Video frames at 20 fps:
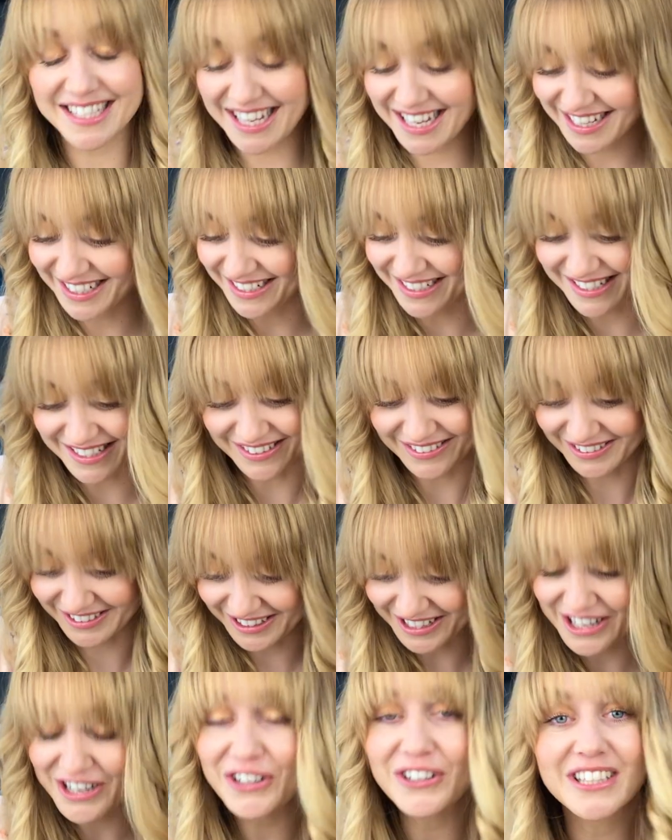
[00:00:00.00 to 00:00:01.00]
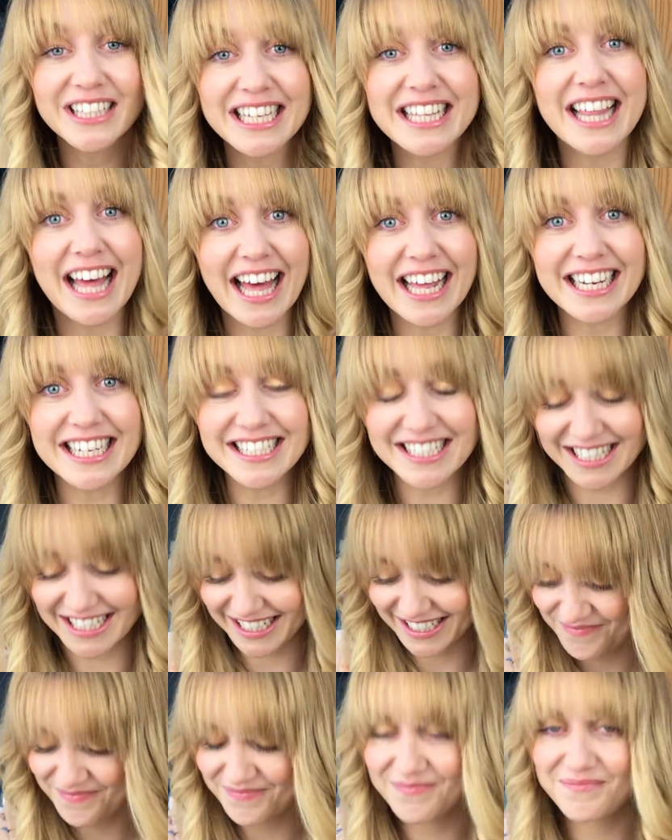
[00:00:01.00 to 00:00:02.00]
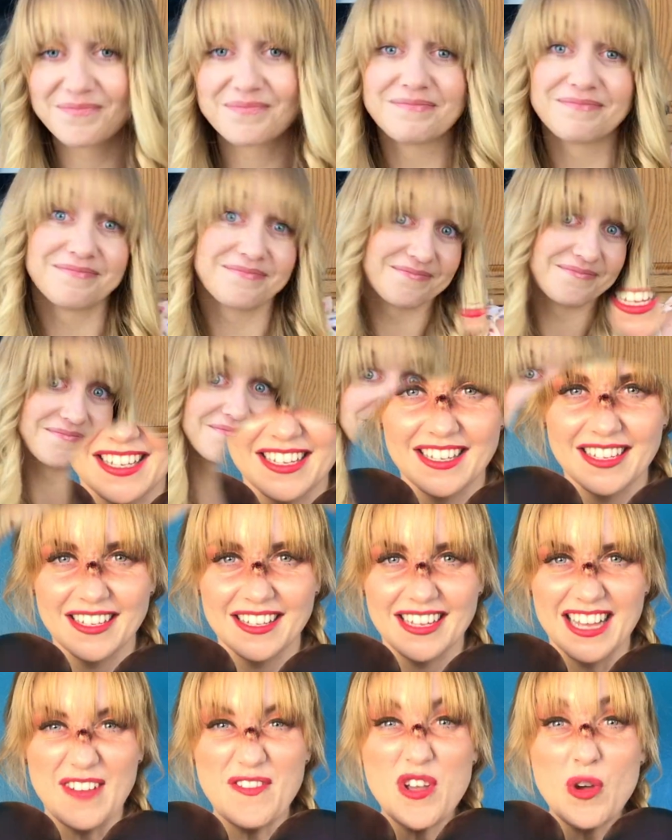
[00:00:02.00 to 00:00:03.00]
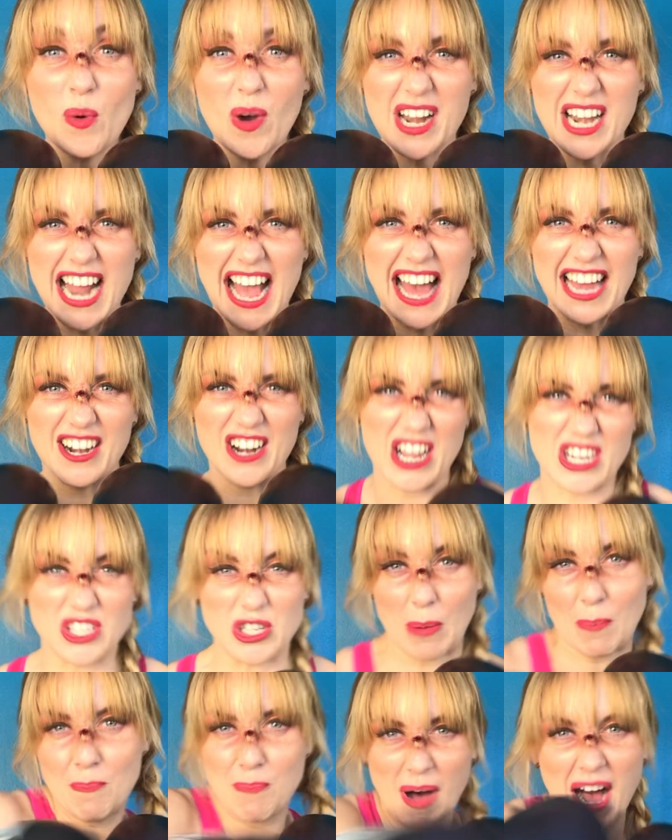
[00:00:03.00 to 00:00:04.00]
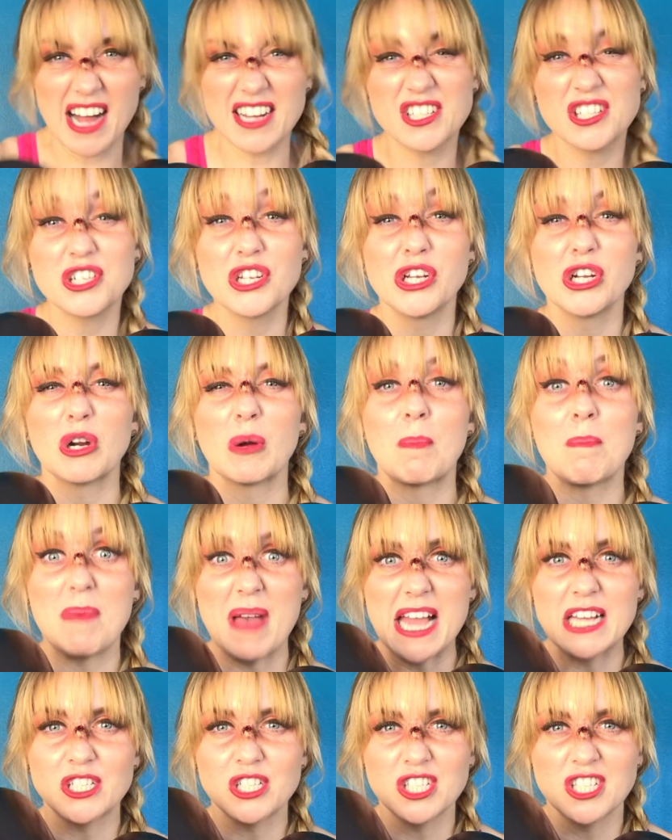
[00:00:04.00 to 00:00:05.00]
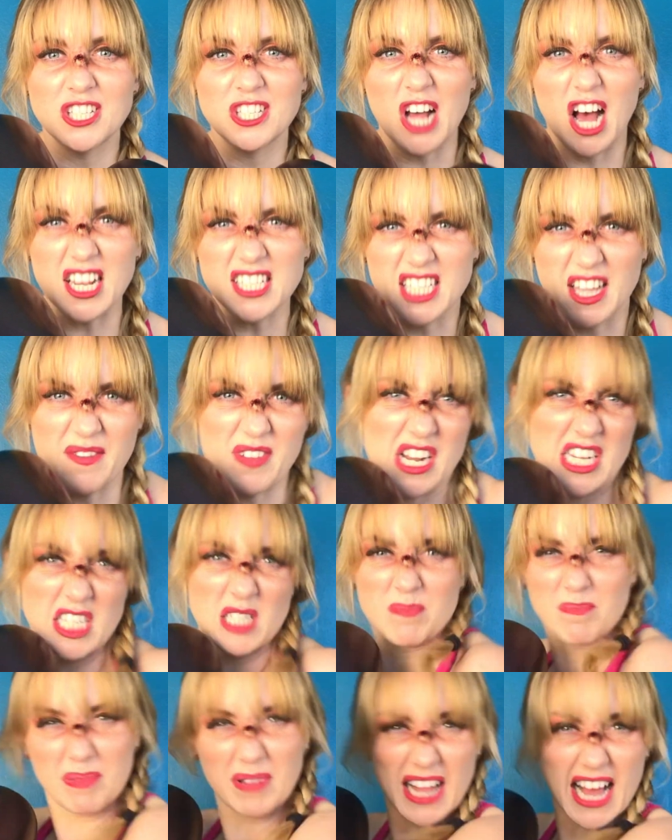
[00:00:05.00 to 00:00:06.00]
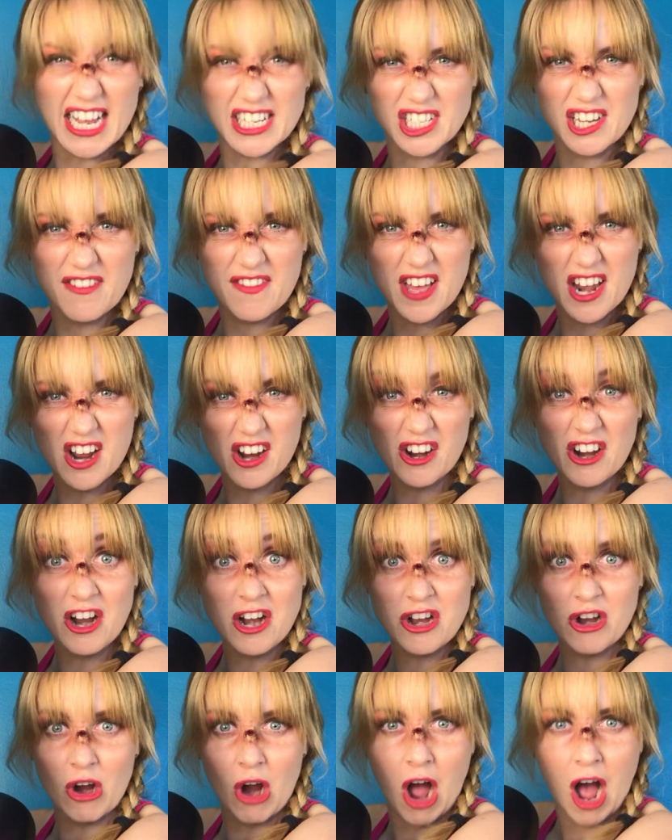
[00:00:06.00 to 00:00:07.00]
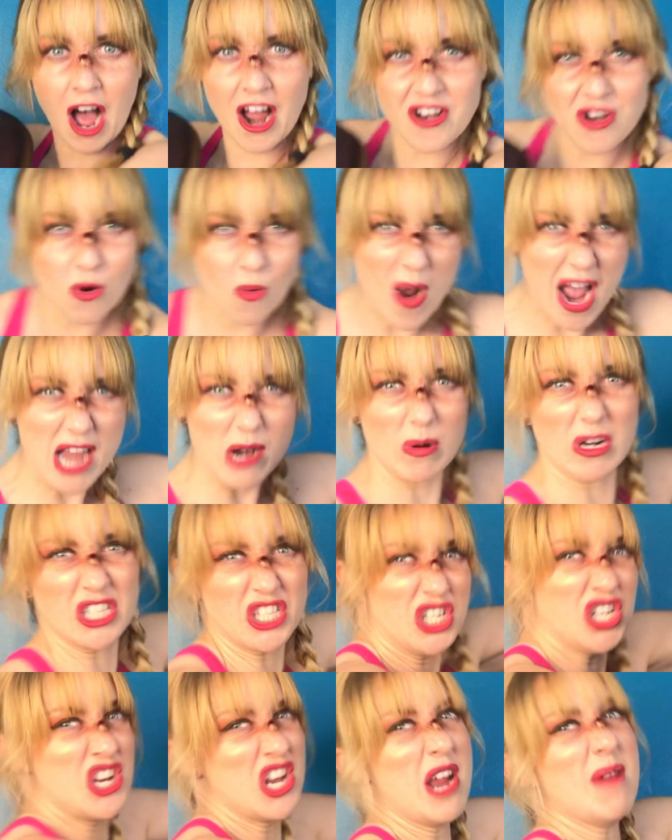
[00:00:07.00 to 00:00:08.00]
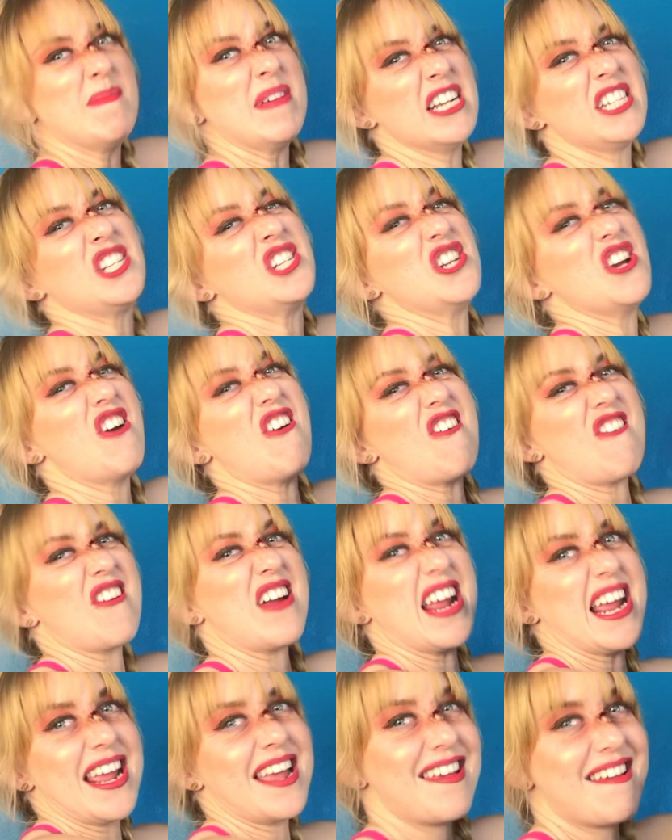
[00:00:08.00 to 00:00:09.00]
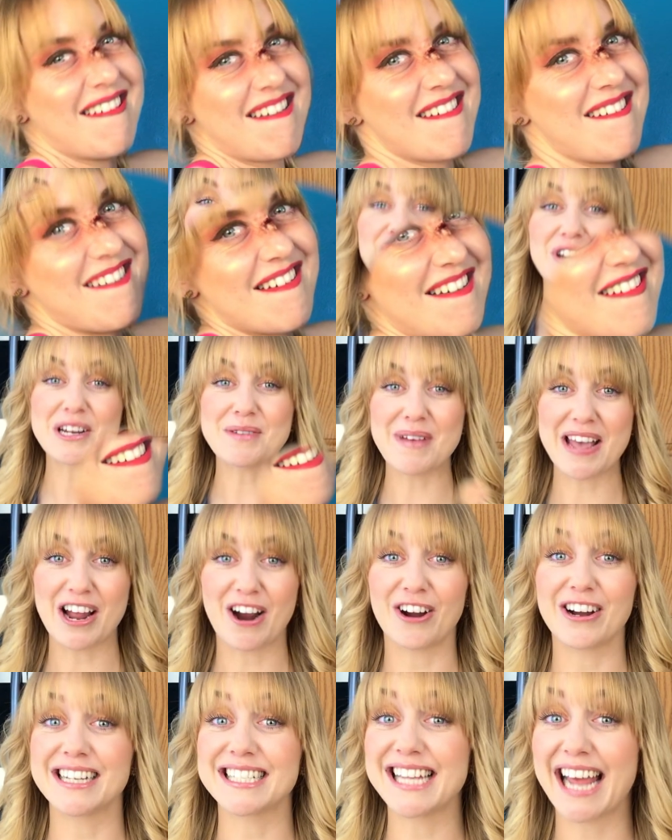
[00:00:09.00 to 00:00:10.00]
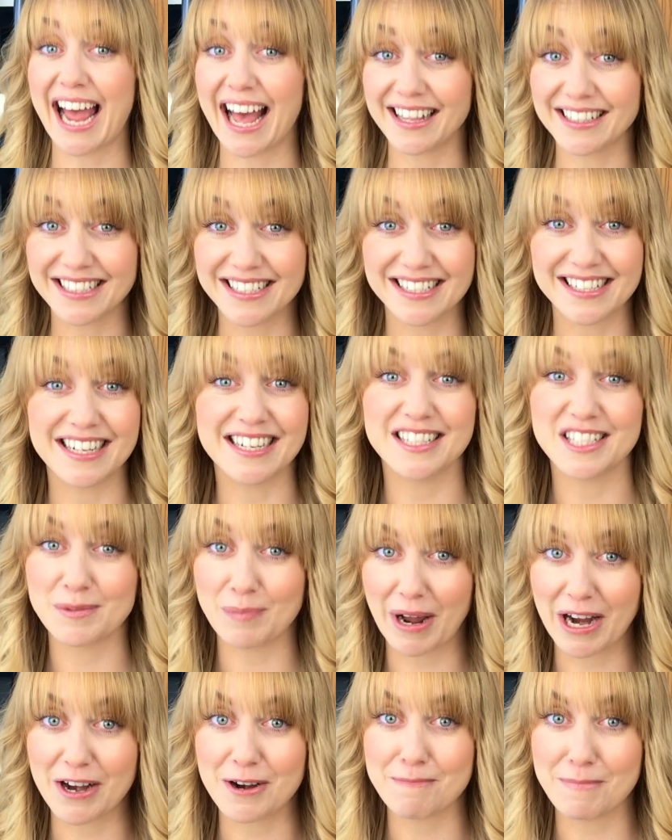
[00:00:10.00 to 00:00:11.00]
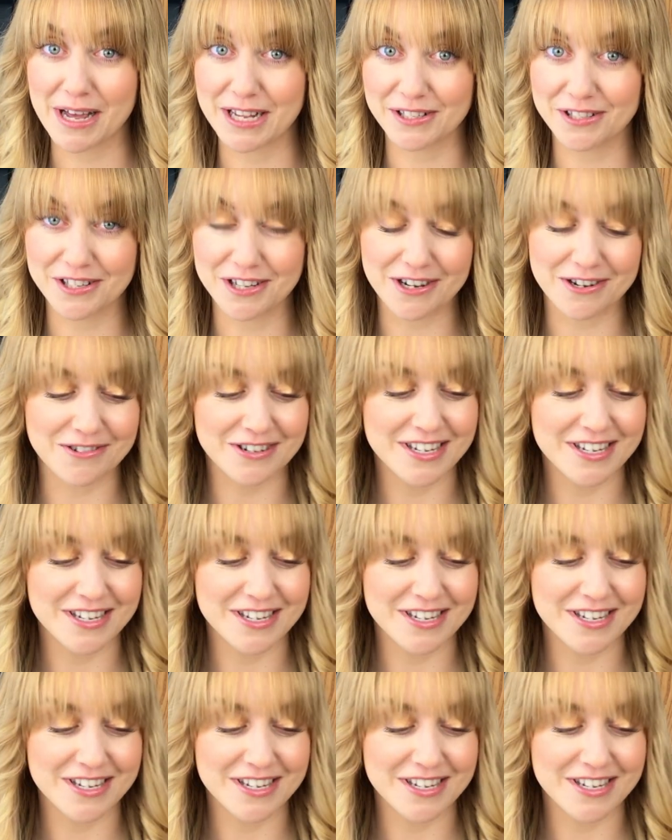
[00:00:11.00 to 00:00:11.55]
it. It's literally that easy. If you want to add an extra punch to your herbaceous sauce, give it a splash of vinegar and you're on your way to a chimichurri. Now we're gonna make our Italian-inspired pesto.